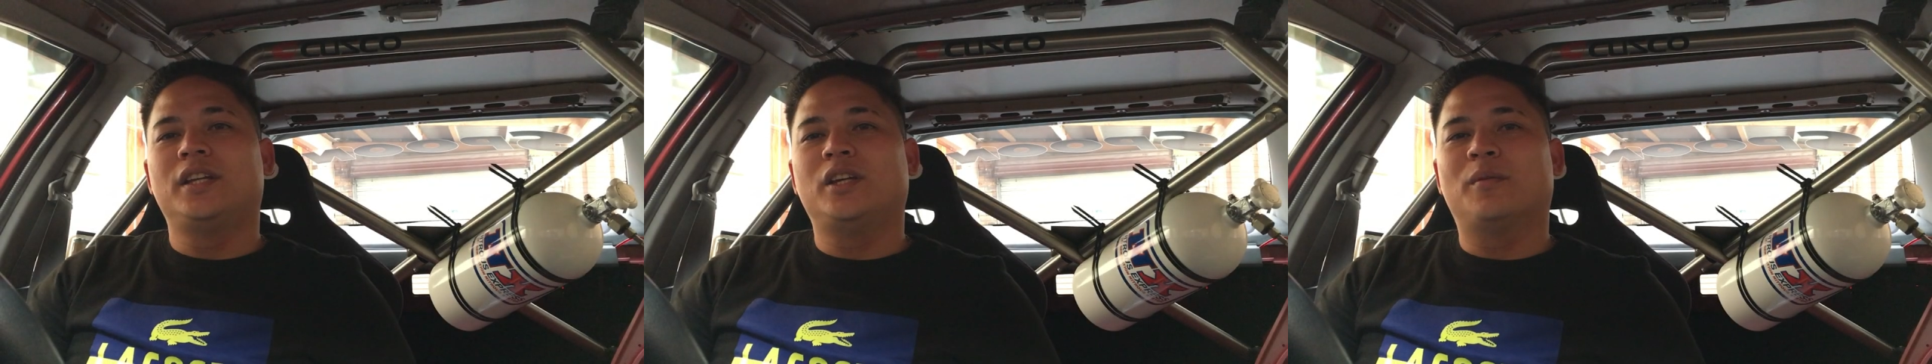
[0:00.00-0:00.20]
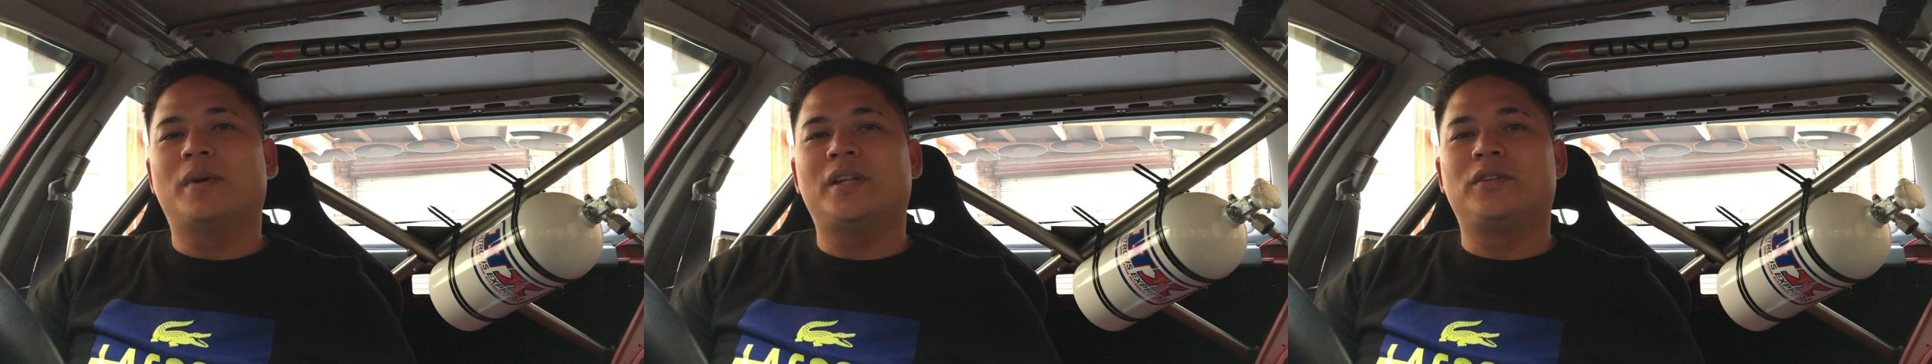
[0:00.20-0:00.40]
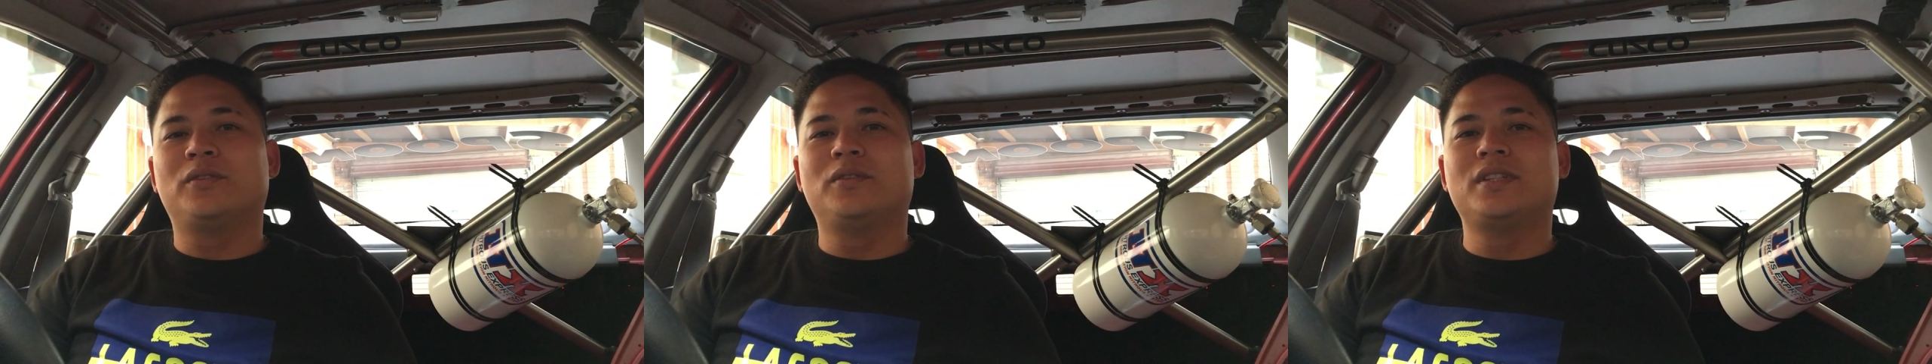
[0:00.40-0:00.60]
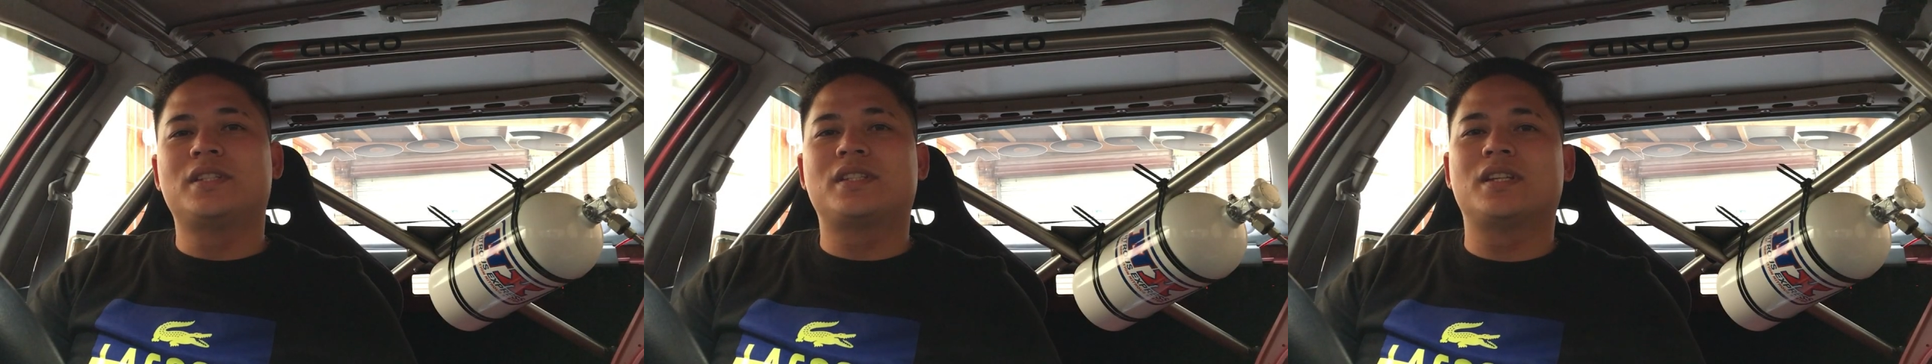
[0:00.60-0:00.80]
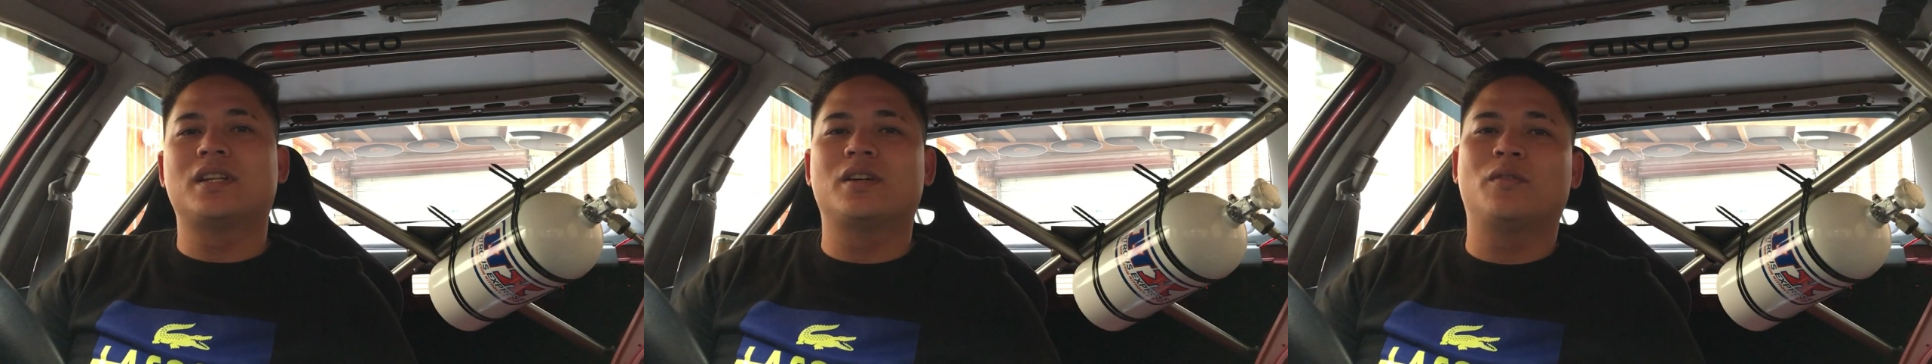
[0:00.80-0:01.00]
Yo my
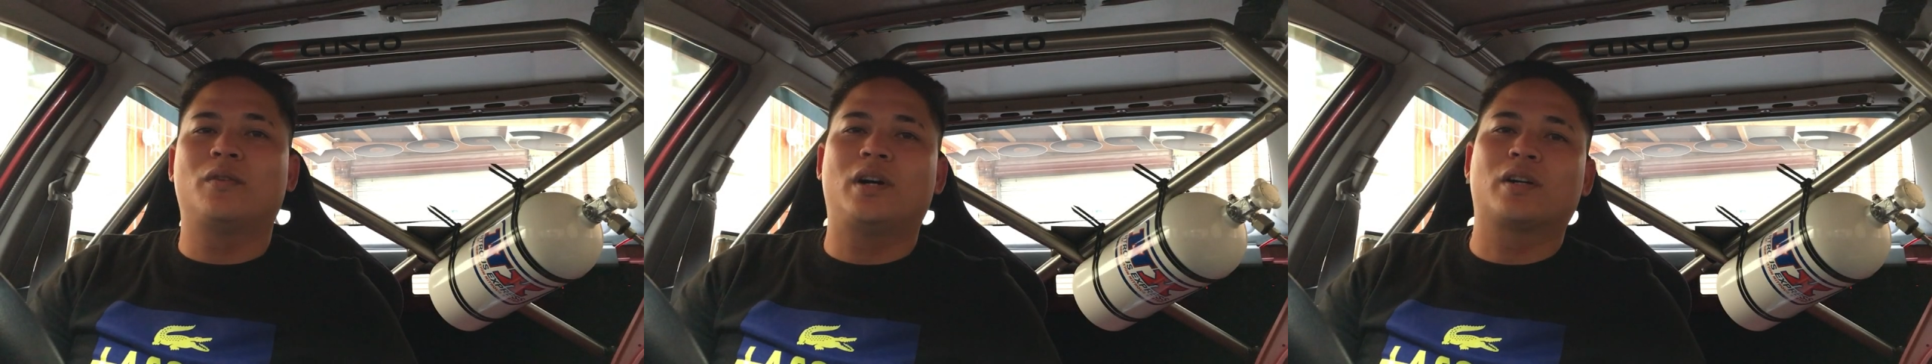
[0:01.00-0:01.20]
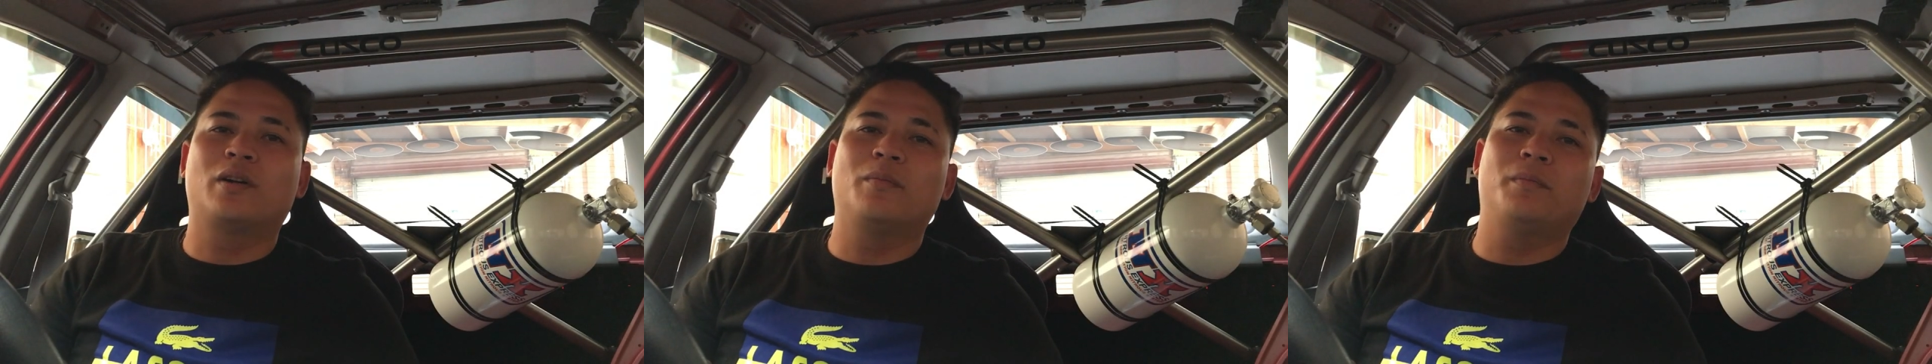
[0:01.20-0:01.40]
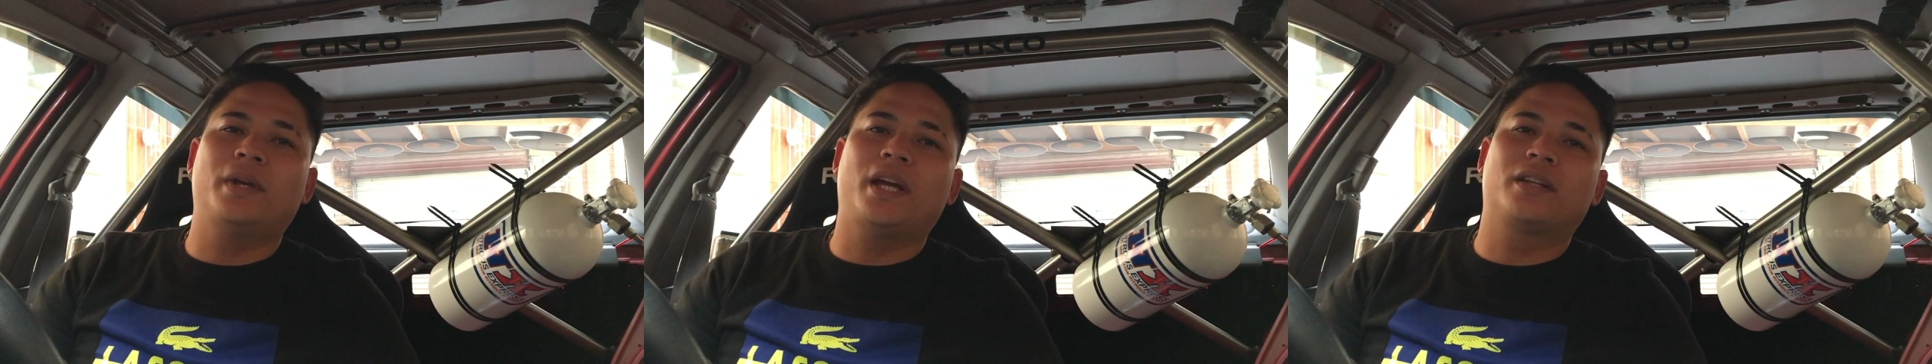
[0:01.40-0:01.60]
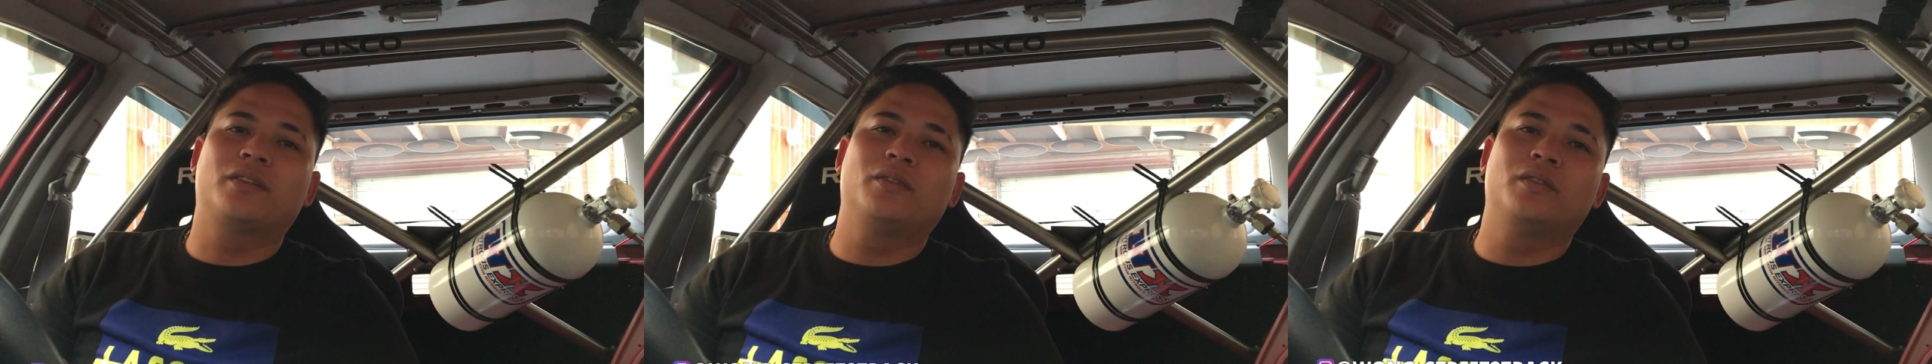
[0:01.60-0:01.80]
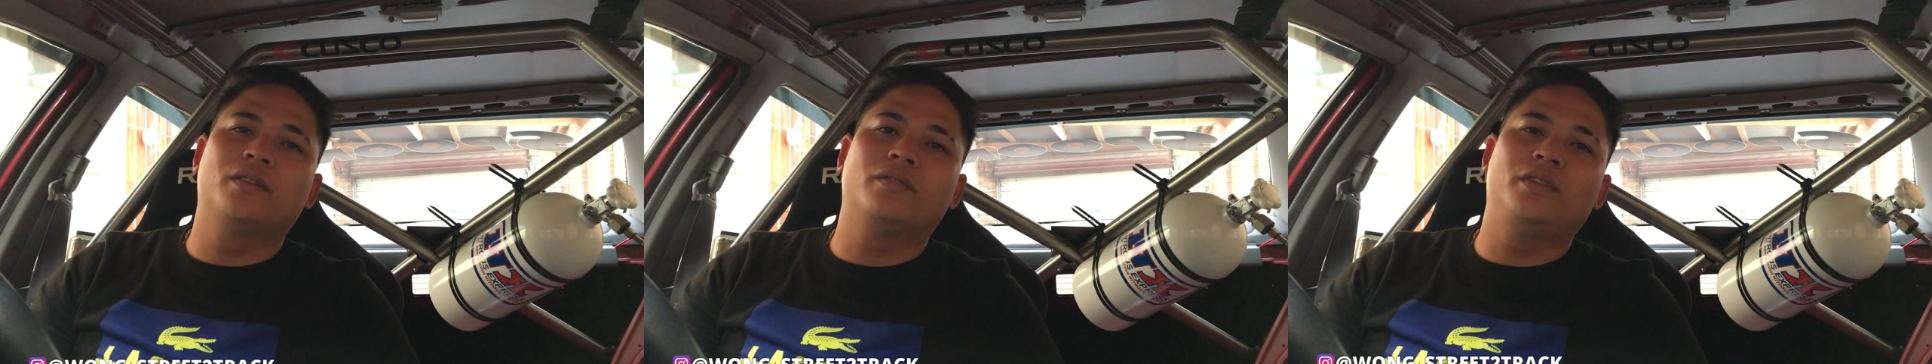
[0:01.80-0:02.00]
dudes, welcome back
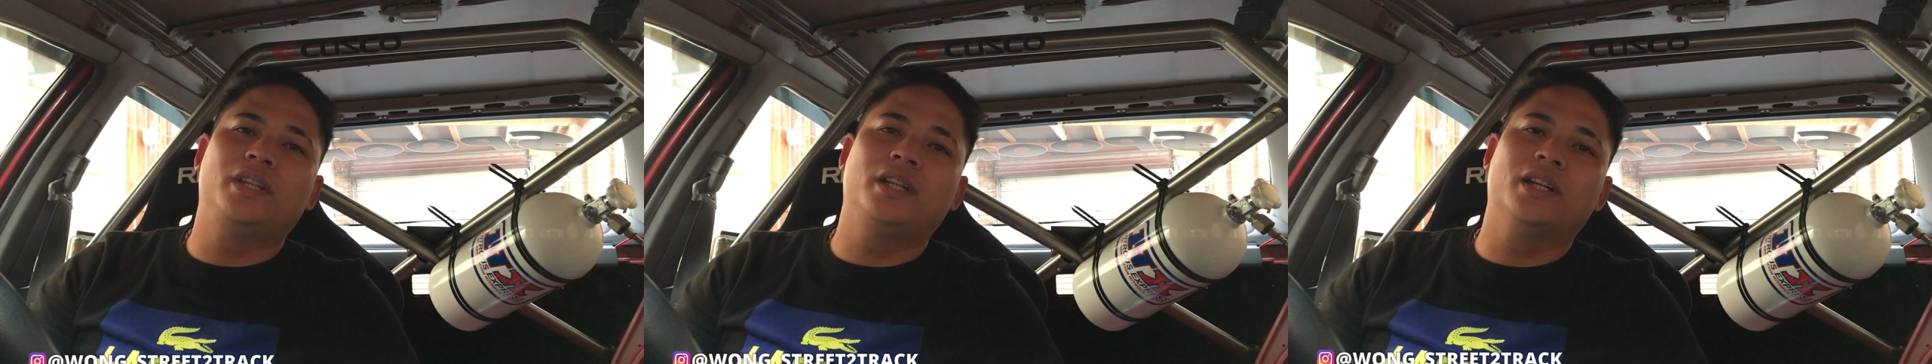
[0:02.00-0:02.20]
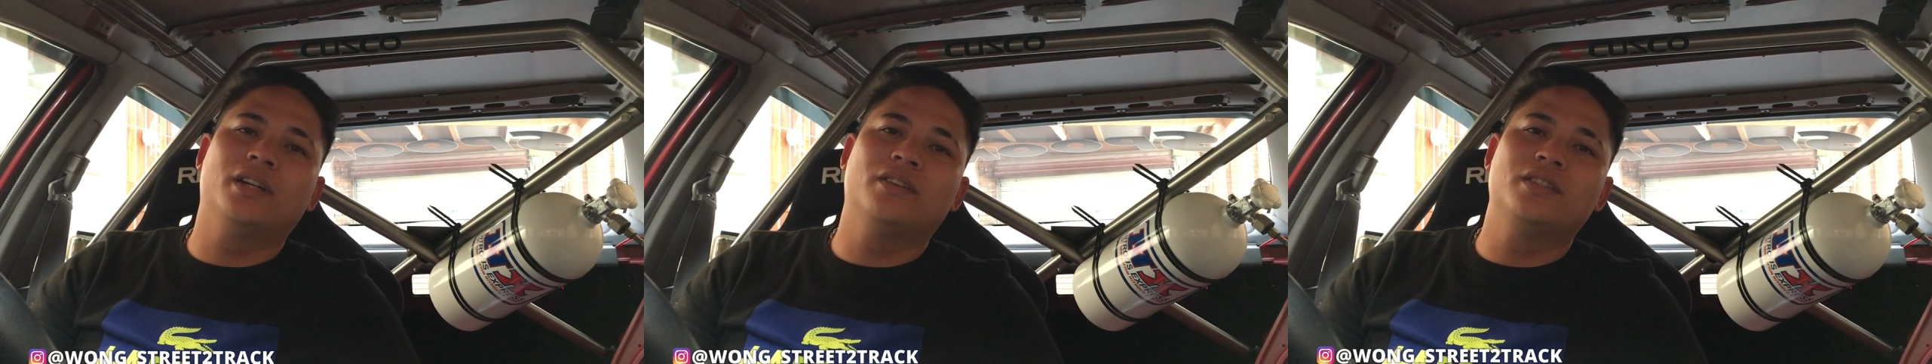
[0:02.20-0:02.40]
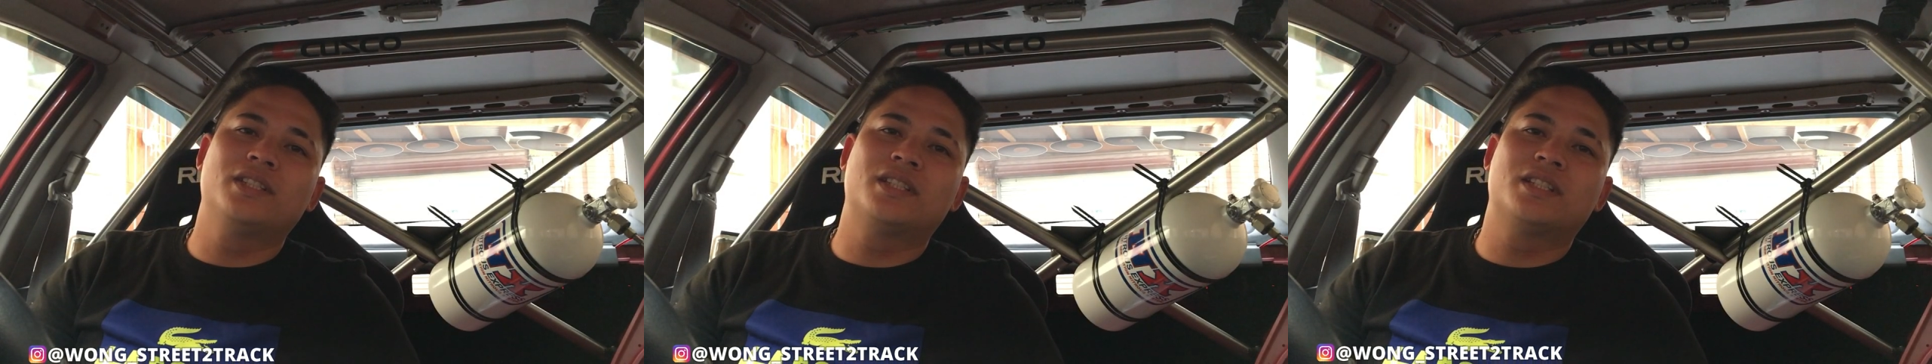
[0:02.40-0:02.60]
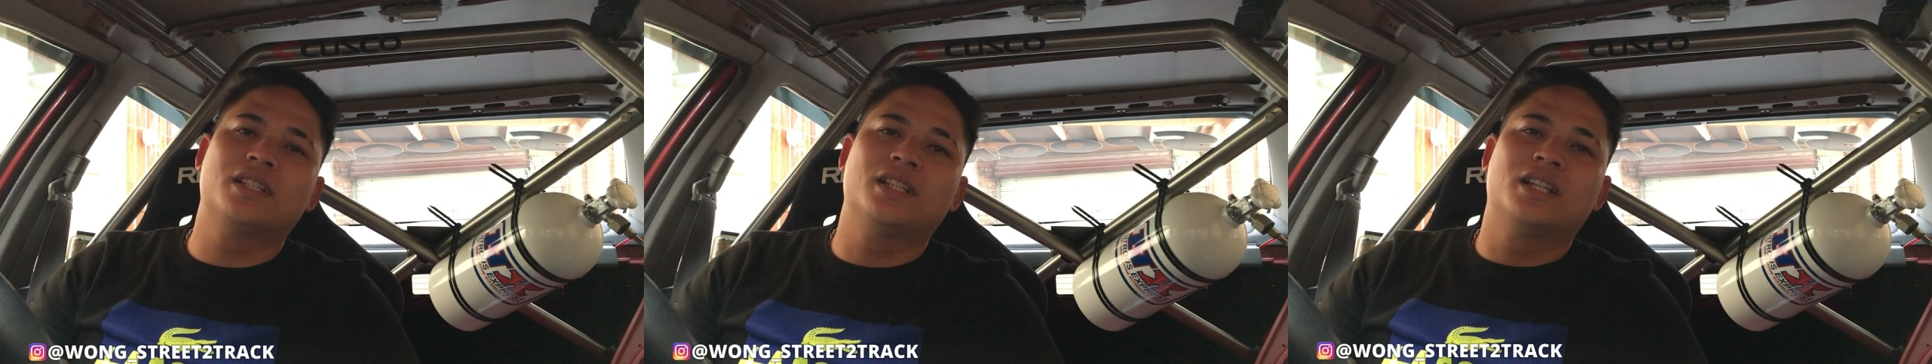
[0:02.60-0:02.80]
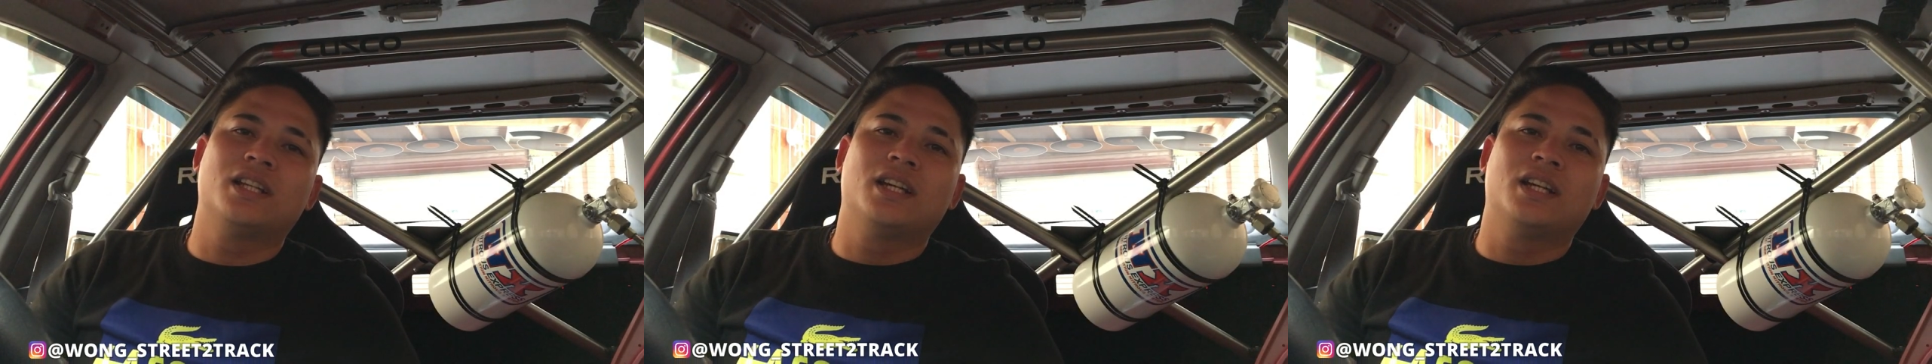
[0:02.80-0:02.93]
to the videos.